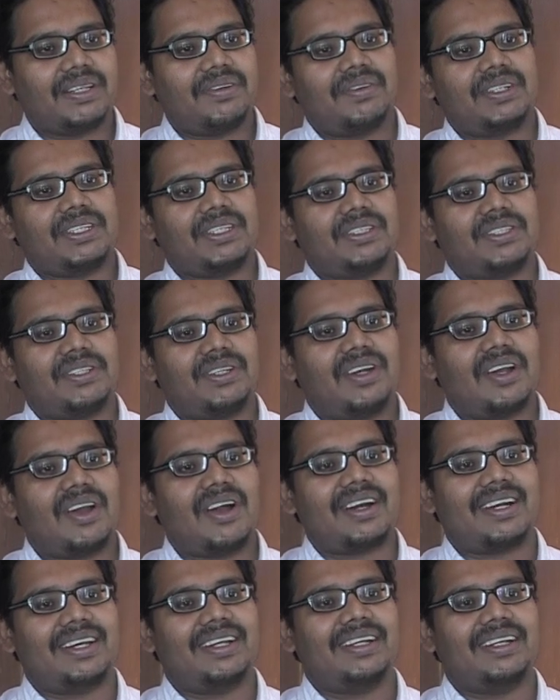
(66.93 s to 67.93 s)
which is
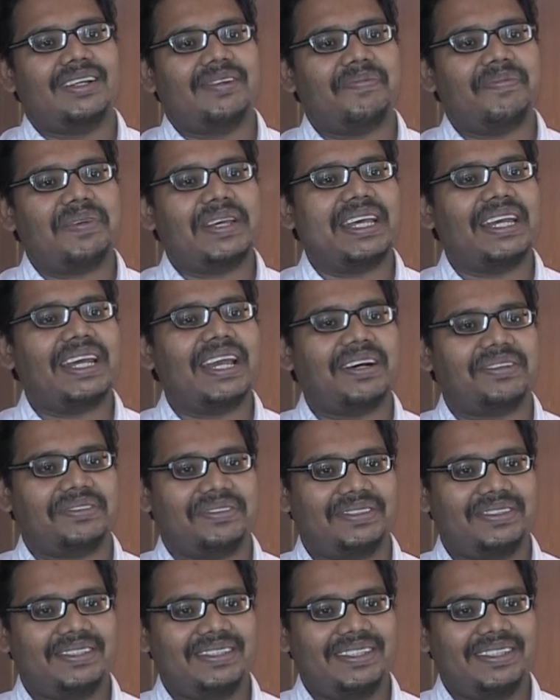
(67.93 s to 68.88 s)
not big enough